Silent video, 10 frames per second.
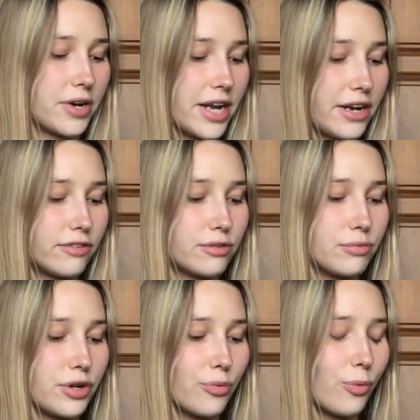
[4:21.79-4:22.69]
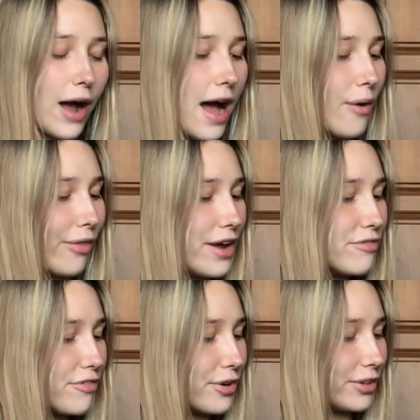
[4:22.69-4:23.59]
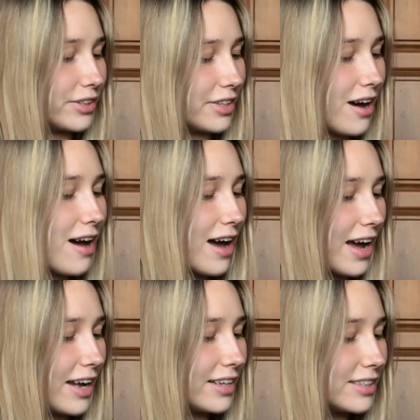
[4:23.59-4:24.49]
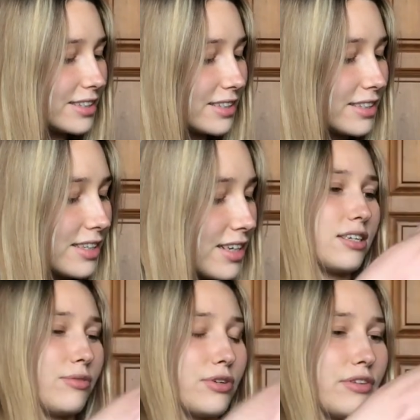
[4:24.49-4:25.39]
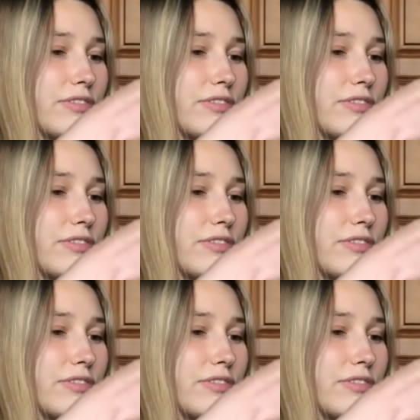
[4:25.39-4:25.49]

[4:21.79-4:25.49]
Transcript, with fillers: need of some new, wow, they feel nice wonder if